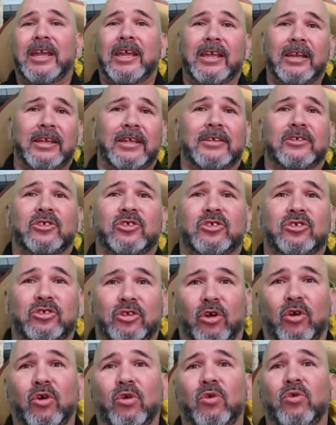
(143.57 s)
It is
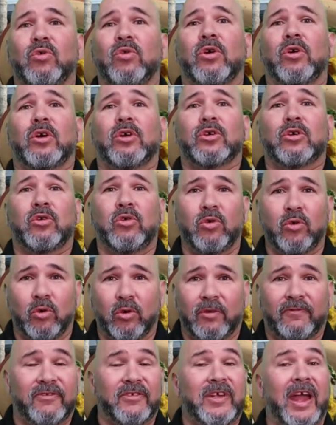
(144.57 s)
so
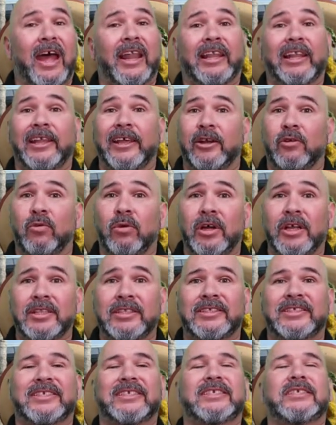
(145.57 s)
cool. If you got little
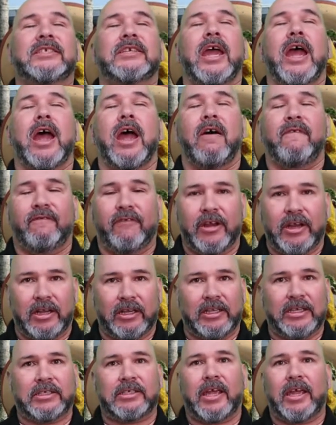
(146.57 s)
ones,
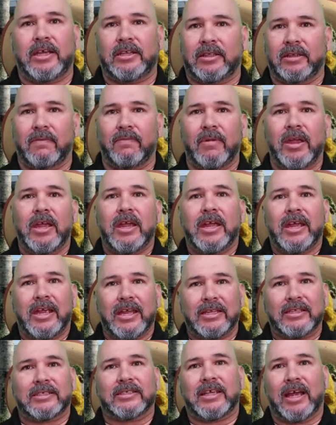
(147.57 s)
definitely take them
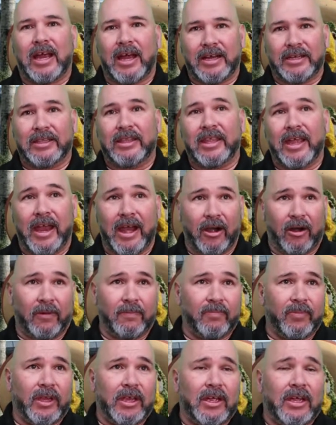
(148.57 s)
inside
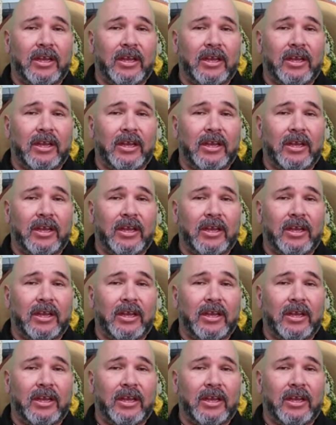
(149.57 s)
there.